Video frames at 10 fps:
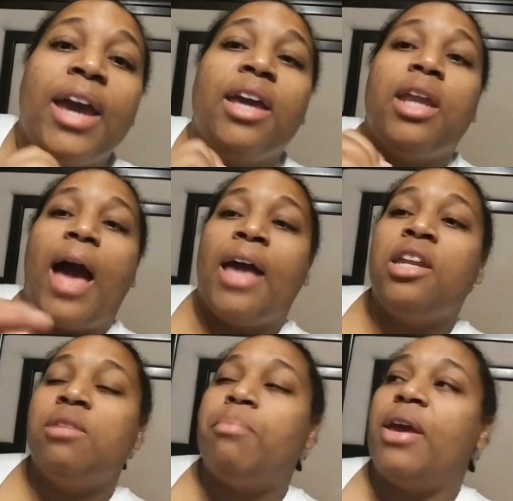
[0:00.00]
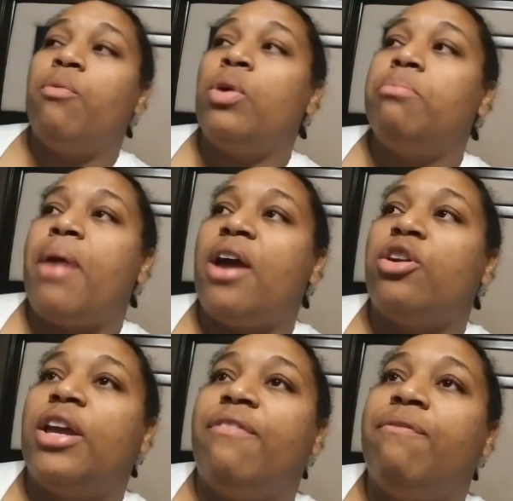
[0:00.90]
And it wouldn't
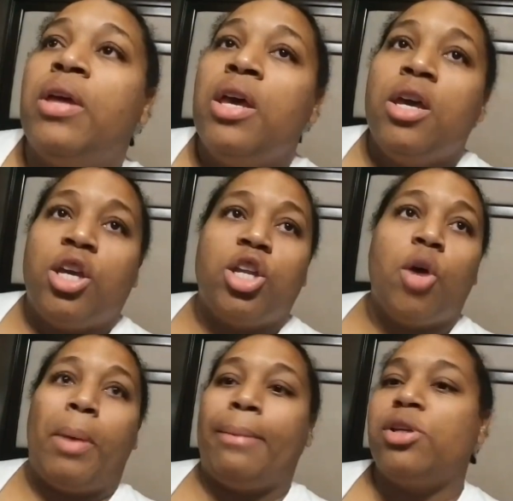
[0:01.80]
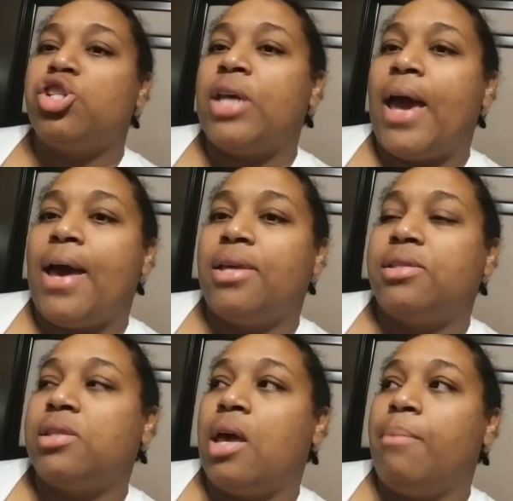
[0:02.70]
matter if, you know, maybe she
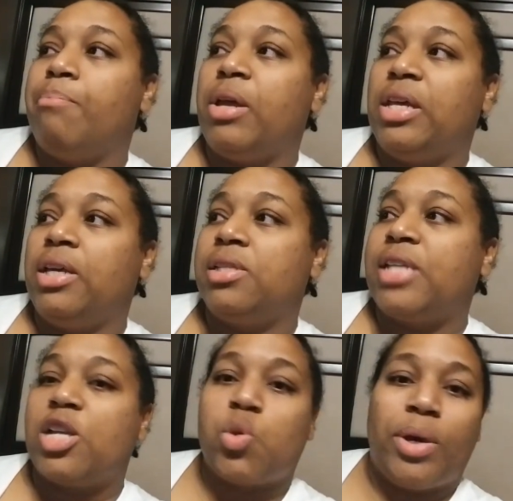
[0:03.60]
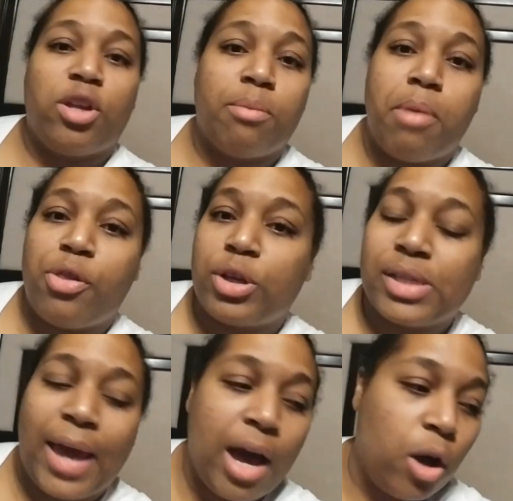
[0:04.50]
has some money stashed away in her
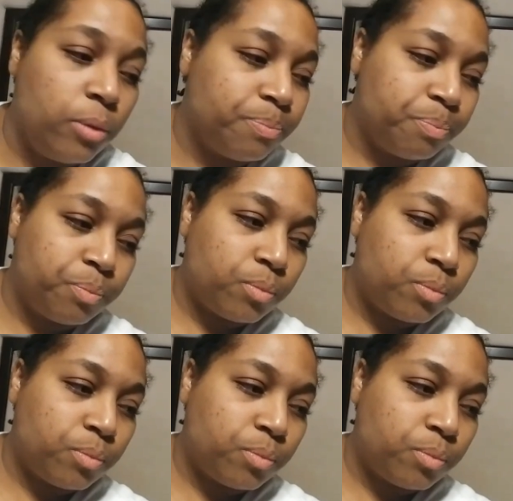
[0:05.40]
mother's account.